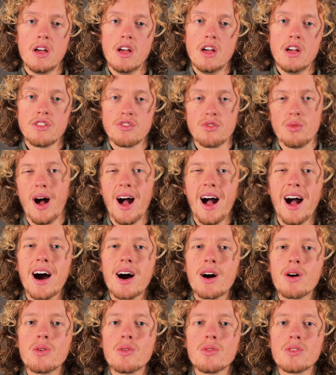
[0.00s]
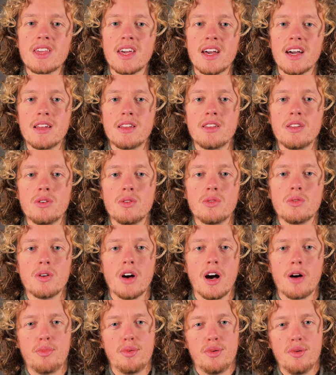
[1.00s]
So how can you
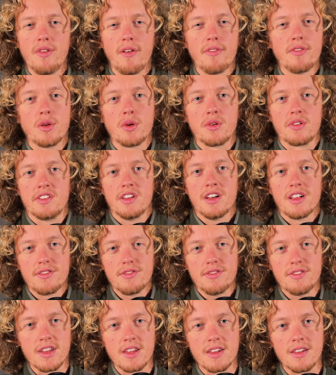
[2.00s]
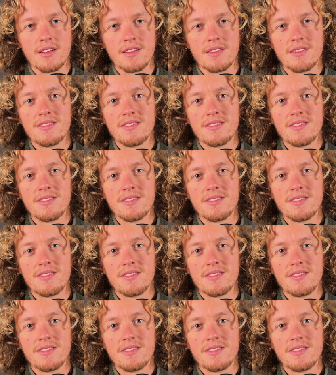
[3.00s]
approve of yourself then?